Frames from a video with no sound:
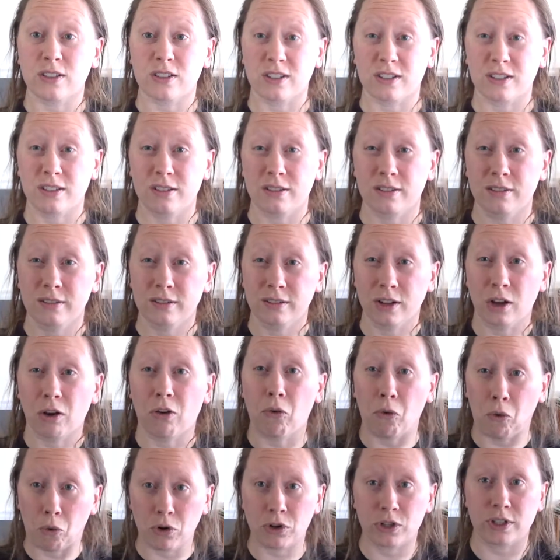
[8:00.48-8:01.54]
just
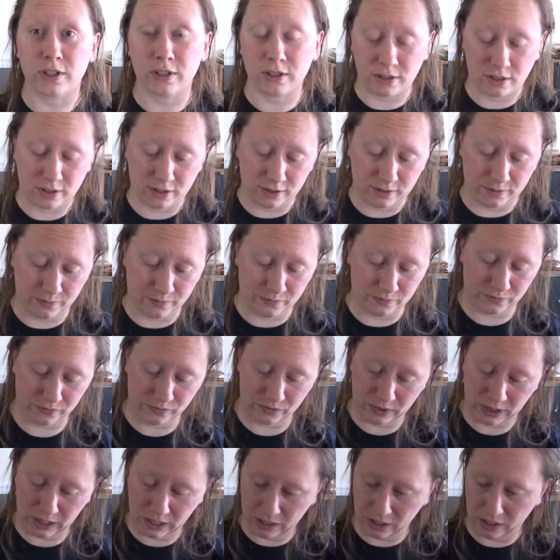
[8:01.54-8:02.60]
gorgeous.
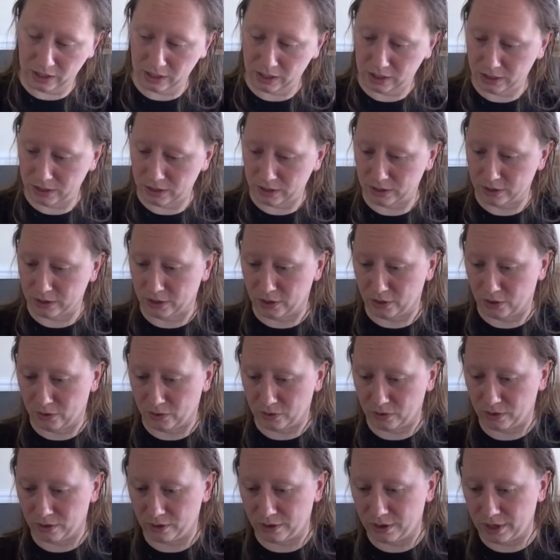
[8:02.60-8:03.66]
So
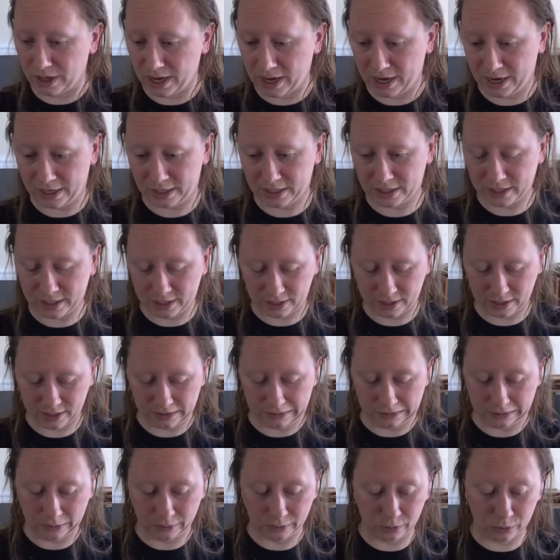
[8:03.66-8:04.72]
that,
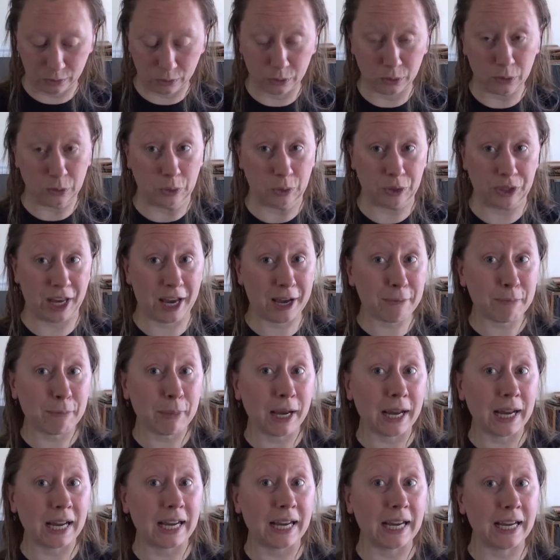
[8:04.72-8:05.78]
ooh, that
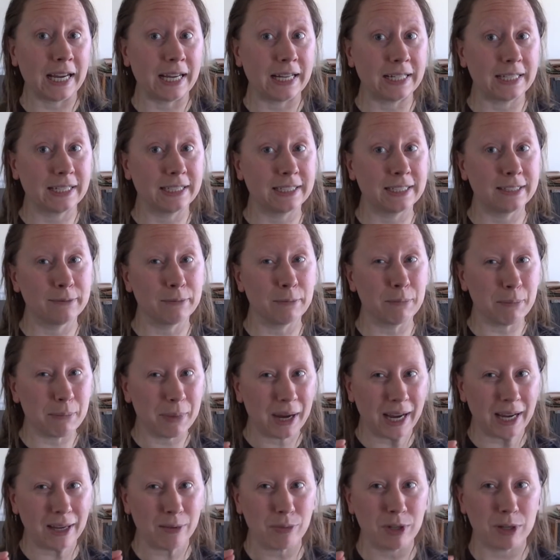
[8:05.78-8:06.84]

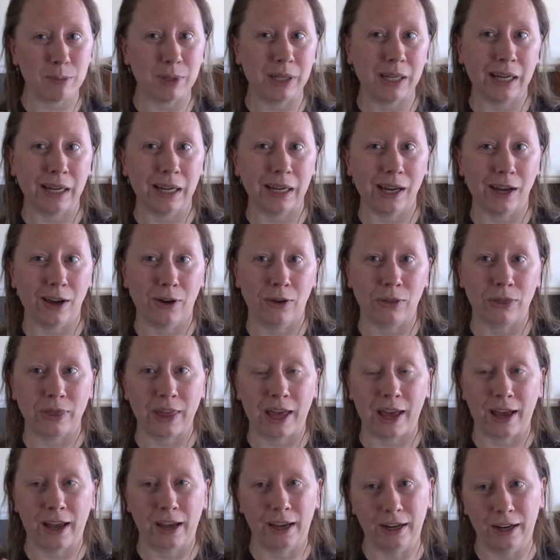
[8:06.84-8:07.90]
might be beating out
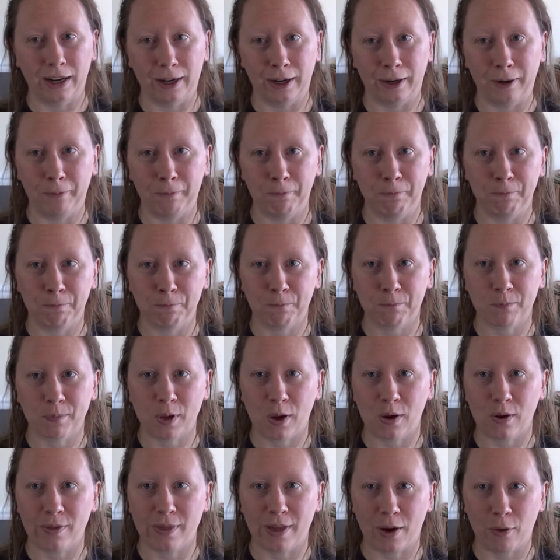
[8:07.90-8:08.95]
that
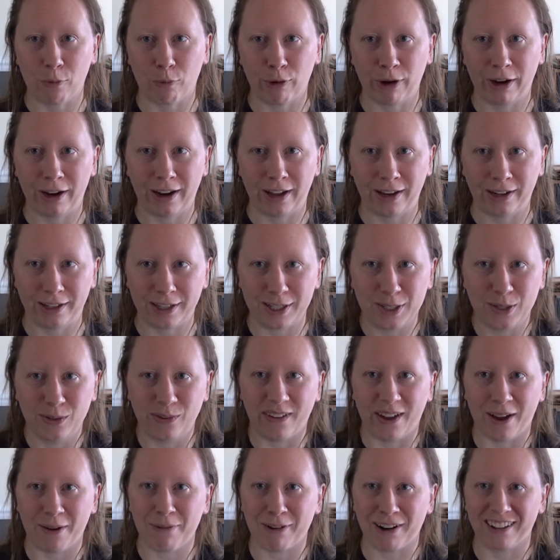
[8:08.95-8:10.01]
that 190s
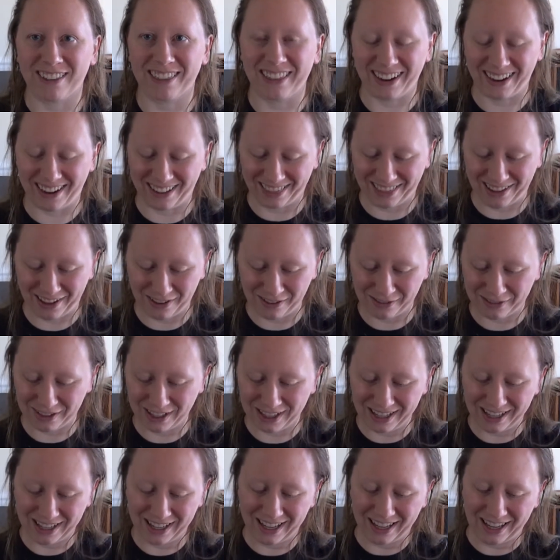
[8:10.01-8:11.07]
fabric that I love.
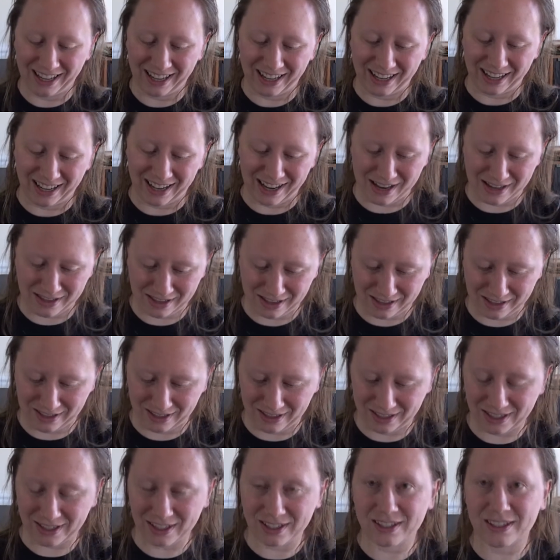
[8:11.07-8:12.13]
And then
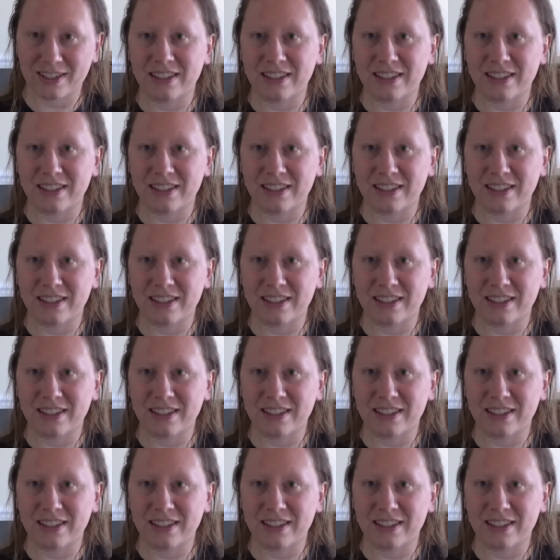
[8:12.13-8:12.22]
this is